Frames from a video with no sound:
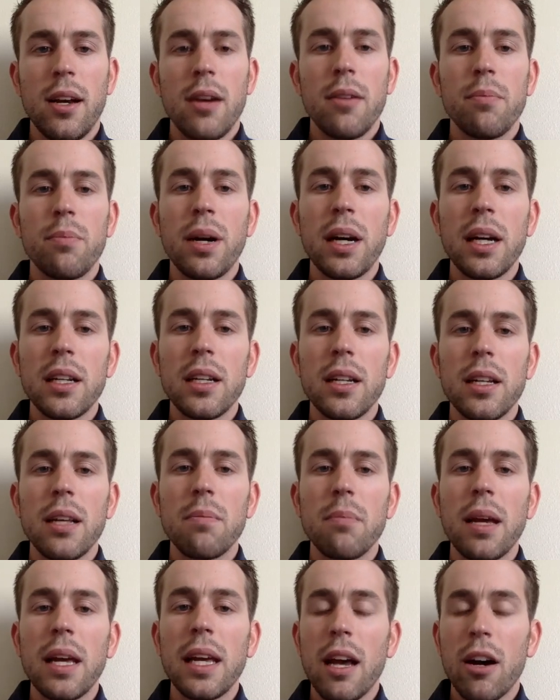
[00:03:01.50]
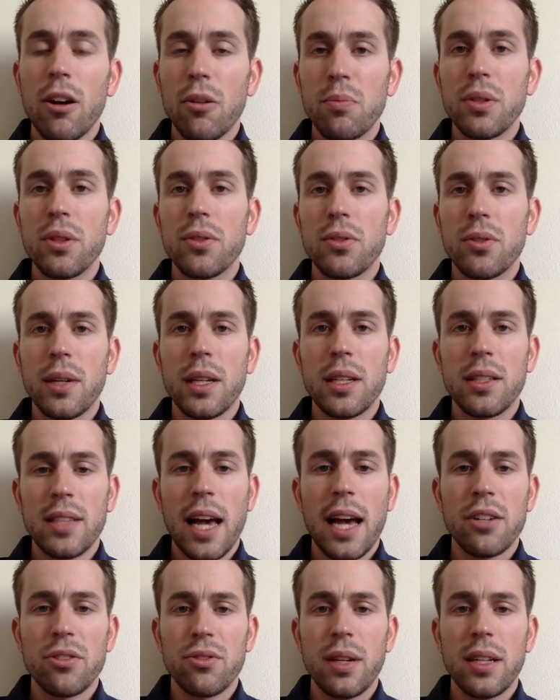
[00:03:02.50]
but it may help you to
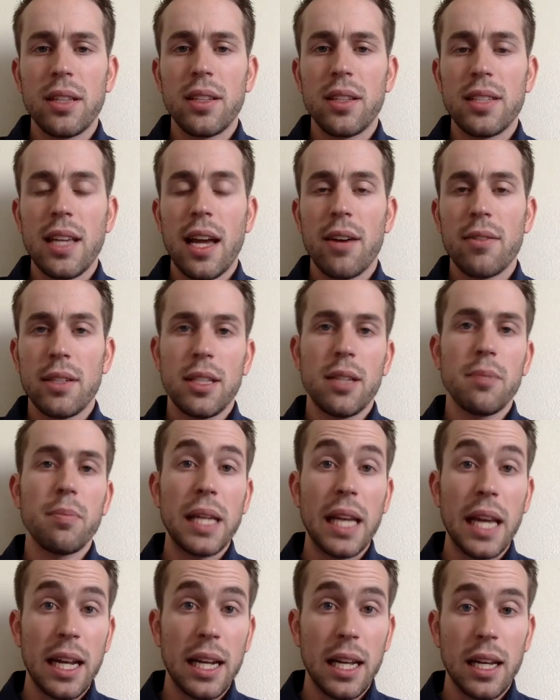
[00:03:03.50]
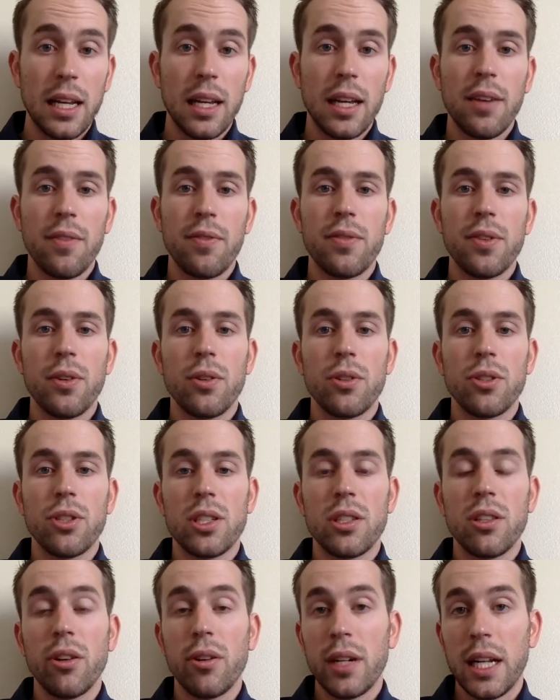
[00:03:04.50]
exaggerate the sound in the beginning if you're
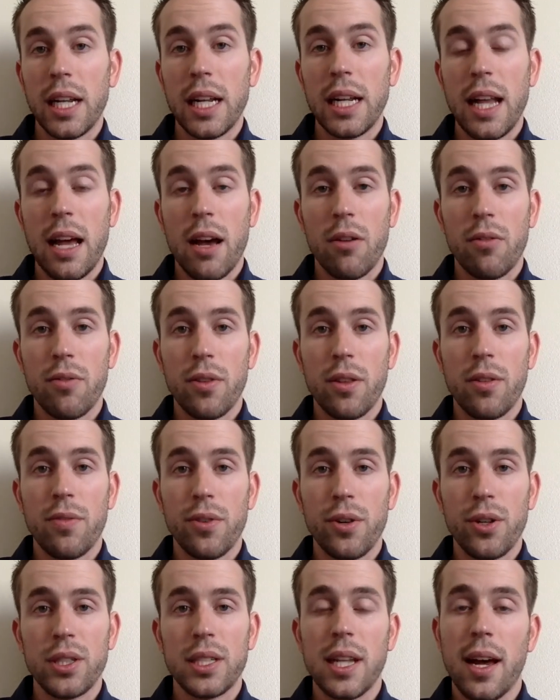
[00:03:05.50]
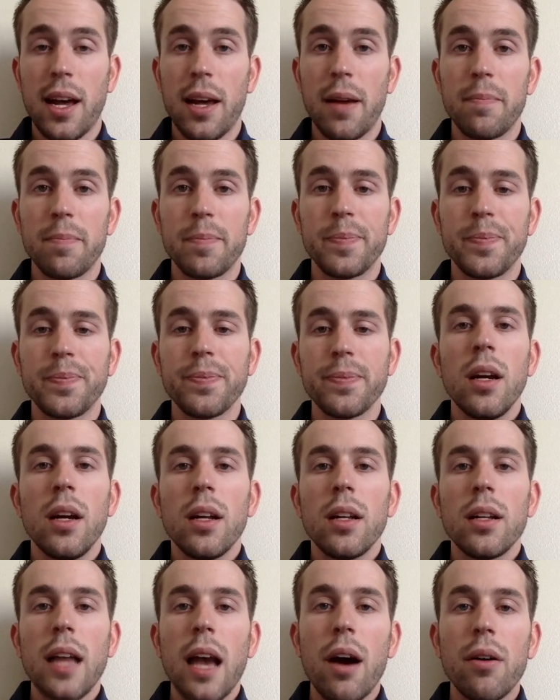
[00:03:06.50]
just learning it now for the first time.
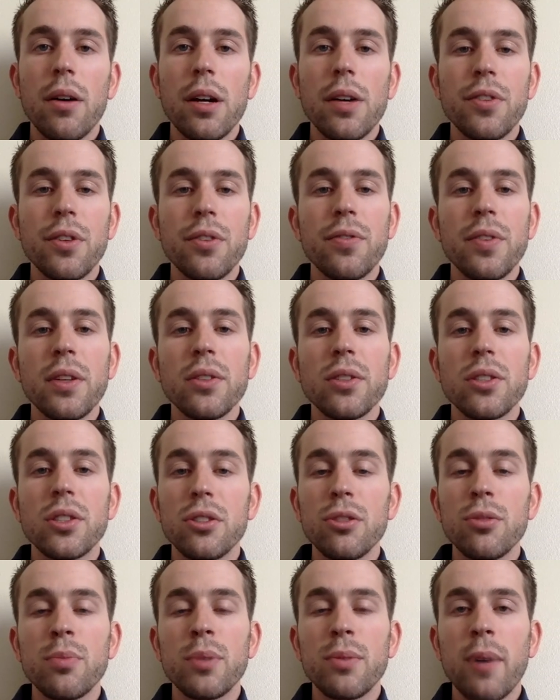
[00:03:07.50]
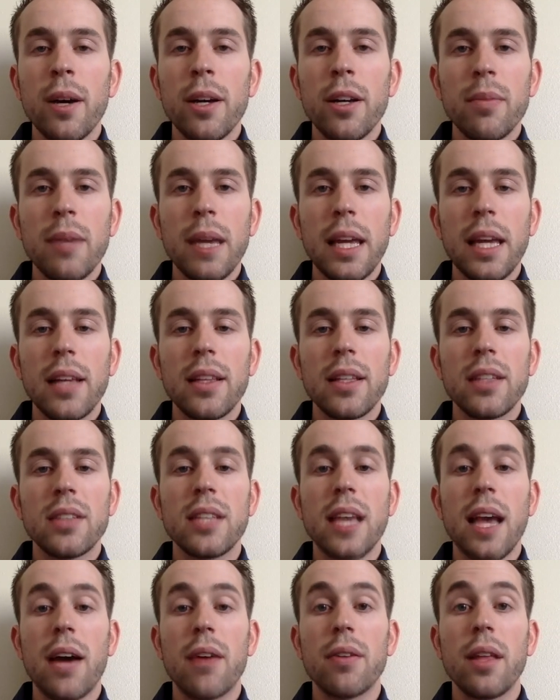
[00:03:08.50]
Now, if you feel stupid while you're making this
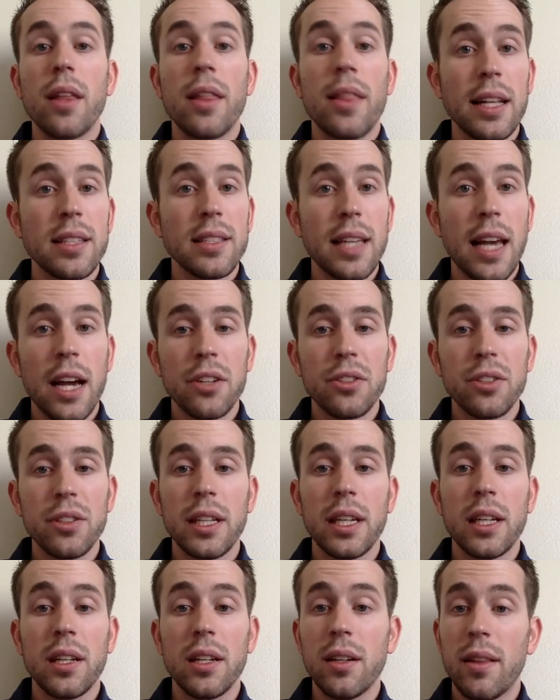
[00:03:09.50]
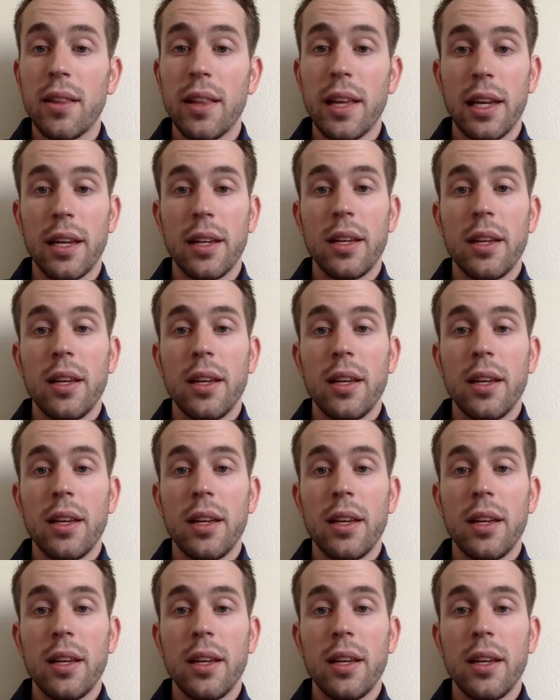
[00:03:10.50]
sound, that's actually a good thing.